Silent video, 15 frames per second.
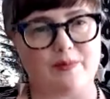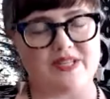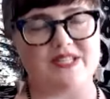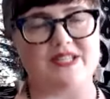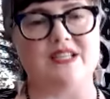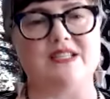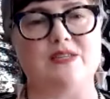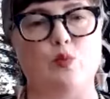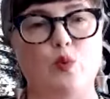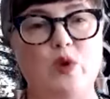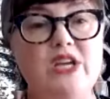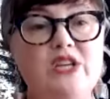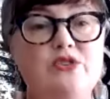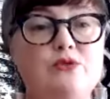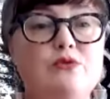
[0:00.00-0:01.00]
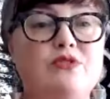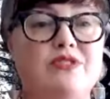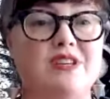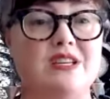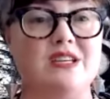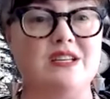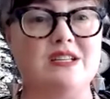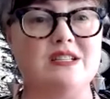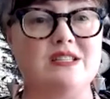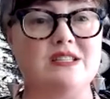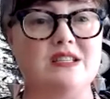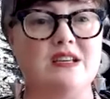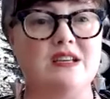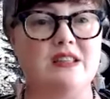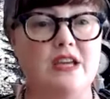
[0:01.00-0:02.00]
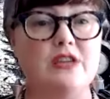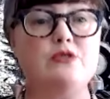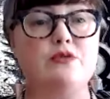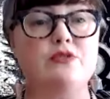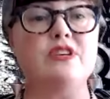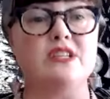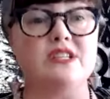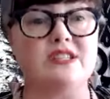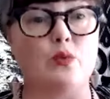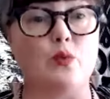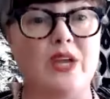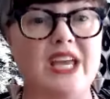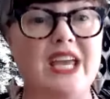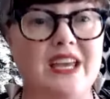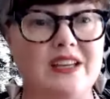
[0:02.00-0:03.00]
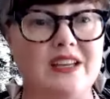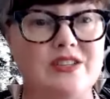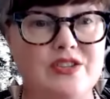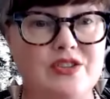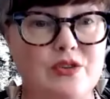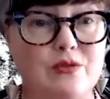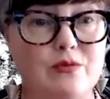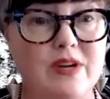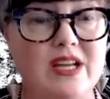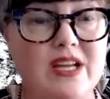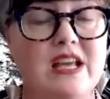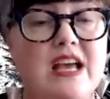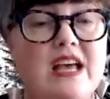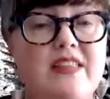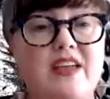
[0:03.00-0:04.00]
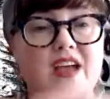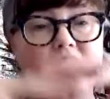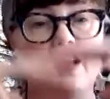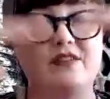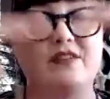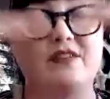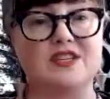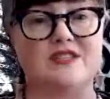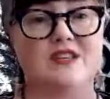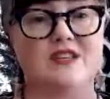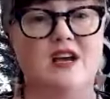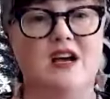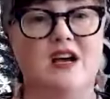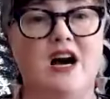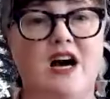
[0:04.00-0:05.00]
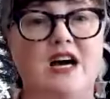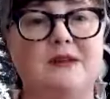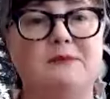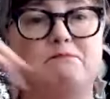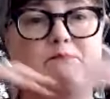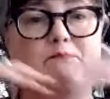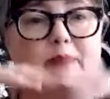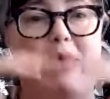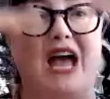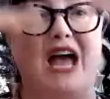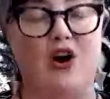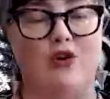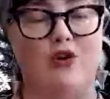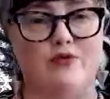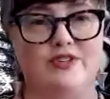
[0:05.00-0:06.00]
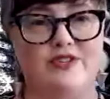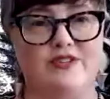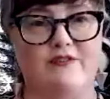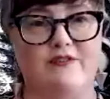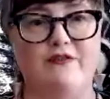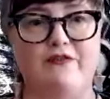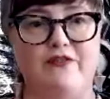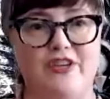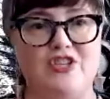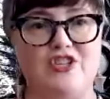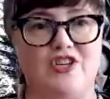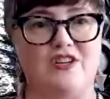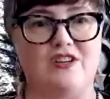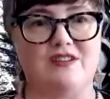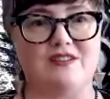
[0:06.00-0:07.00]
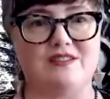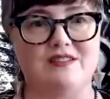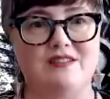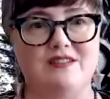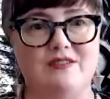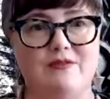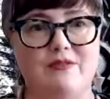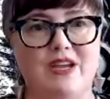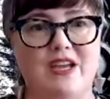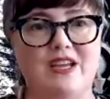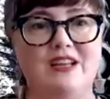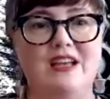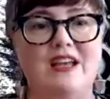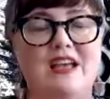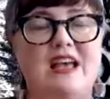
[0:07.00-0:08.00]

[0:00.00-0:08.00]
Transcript: He says we do things, they do things that we can't do, right? They have this unbound vision, right?